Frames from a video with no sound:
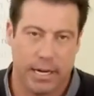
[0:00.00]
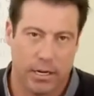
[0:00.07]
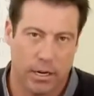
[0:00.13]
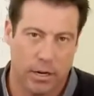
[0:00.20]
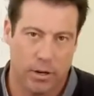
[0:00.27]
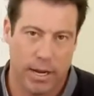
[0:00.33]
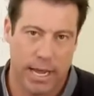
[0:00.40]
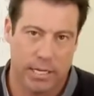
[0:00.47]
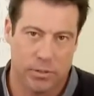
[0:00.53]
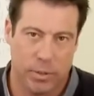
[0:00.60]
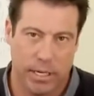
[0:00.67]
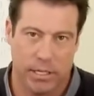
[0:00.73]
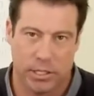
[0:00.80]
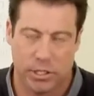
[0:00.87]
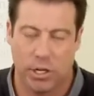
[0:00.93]
code, as we
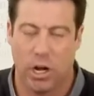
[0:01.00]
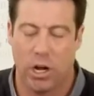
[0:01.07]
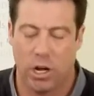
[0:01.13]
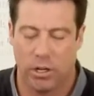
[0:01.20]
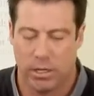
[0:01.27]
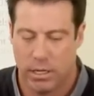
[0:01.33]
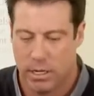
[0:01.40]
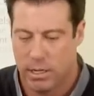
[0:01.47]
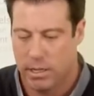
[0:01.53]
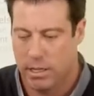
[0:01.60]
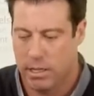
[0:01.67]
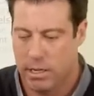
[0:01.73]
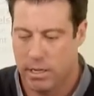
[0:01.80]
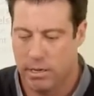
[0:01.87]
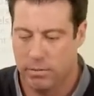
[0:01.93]
install
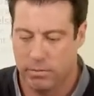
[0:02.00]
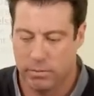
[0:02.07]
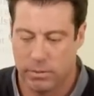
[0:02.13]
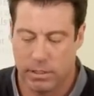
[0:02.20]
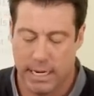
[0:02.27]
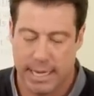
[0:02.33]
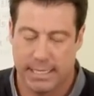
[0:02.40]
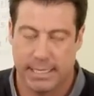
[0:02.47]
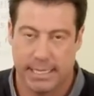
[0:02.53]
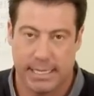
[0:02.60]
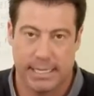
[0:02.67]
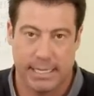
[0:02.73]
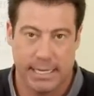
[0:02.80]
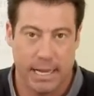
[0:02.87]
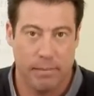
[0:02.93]
the
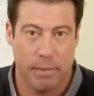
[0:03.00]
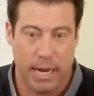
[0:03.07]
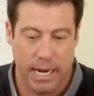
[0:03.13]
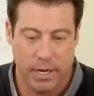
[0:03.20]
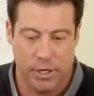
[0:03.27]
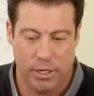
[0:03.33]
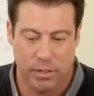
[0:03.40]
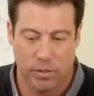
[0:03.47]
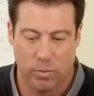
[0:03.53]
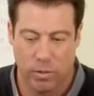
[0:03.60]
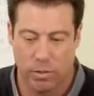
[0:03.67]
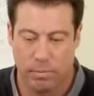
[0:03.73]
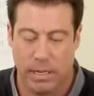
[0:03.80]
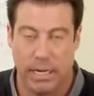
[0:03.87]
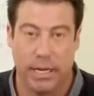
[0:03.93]
SCCM agent,
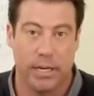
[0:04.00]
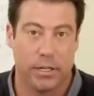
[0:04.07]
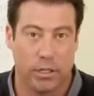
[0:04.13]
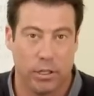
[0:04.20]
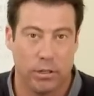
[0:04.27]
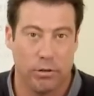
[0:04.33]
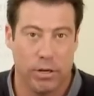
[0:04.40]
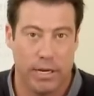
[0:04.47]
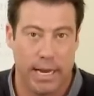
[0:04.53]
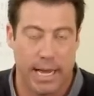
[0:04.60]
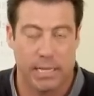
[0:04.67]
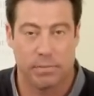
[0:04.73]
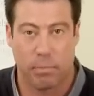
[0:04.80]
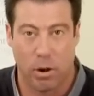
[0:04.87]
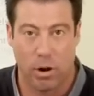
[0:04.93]
will be included
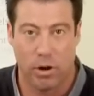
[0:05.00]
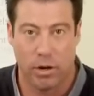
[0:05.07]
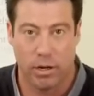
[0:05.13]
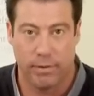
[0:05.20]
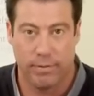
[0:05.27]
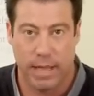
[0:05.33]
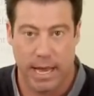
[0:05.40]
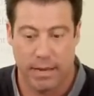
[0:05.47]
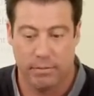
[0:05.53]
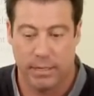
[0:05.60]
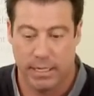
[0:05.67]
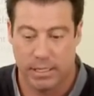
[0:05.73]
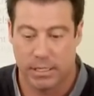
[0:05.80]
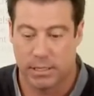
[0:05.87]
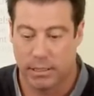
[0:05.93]
as part of that
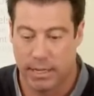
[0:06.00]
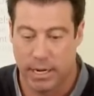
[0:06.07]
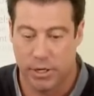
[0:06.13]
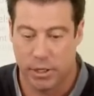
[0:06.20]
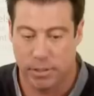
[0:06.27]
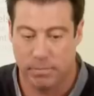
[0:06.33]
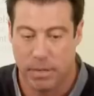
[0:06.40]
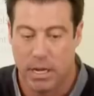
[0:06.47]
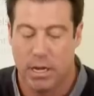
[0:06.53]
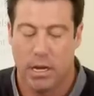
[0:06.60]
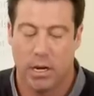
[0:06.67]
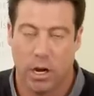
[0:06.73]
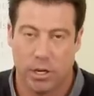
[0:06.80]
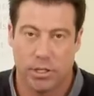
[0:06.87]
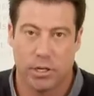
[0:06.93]
installation. It
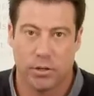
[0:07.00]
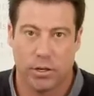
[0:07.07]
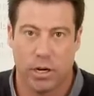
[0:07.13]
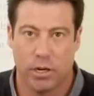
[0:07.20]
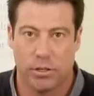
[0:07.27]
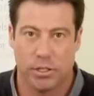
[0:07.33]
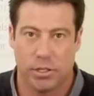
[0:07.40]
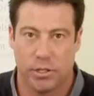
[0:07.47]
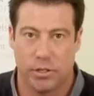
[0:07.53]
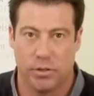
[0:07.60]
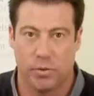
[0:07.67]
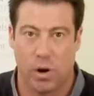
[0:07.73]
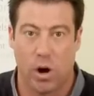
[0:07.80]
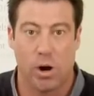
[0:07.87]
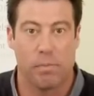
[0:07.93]
also goes
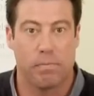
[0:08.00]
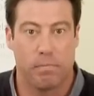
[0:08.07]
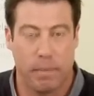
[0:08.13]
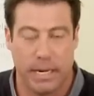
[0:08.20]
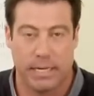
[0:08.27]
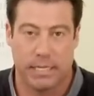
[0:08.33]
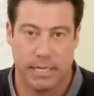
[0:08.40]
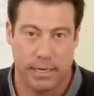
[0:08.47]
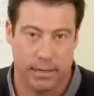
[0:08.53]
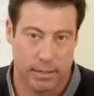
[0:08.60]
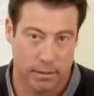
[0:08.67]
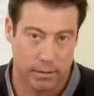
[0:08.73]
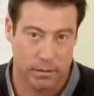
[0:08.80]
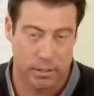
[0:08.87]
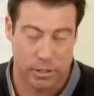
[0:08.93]
to our Pixie
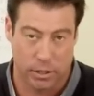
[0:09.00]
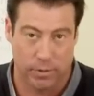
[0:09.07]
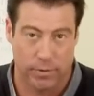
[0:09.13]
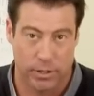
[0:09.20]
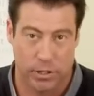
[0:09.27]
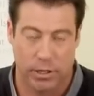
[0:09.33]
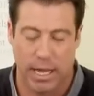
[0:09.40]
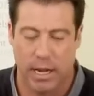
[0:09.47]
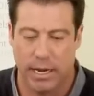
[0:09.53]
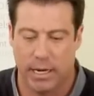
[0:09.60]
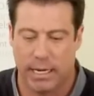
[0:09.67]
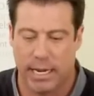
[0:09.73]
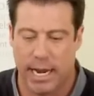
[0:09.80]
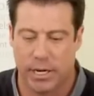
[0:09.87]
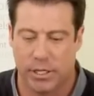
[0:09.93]
server so that it
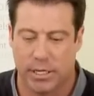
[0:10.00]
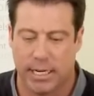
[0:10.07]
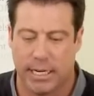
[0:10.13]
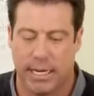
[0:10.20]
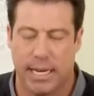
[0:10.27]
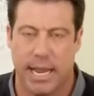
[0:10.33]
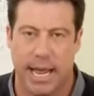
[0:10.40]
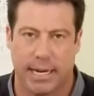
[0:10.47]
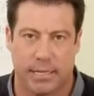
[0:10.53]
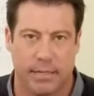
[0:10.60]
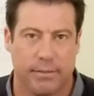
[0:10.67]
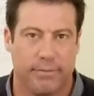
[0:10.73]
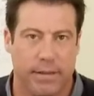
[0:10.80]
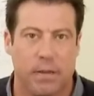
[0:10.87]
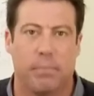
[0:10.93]
can actually connect
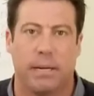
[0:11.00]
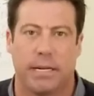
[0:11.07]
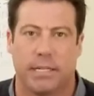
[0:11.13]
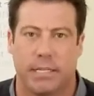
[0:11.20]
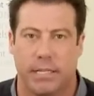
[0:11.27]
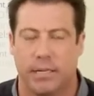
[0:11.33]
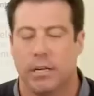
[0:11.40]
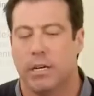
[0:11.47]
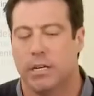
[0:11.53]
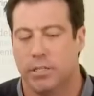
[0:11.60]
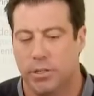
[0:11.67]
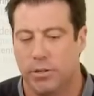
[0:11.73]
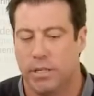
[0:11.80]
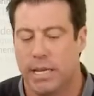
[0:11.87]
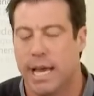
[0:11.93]
via Pixie
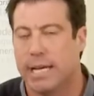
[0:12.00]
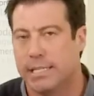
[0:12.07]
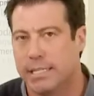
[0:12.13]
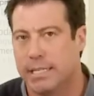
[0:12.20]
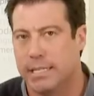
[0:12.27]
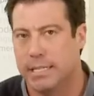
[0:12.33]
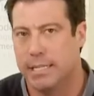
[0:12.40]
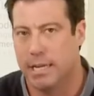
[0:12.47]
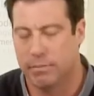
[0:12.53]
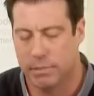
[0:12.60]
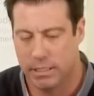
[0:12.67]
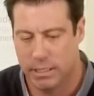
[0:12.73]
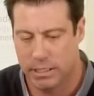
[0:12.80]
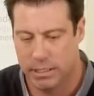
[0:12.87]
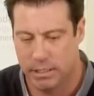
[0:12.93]
to the SCCM
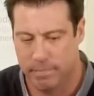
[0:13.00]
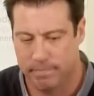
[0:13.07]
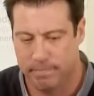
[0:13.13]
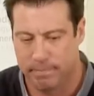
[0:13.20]
system.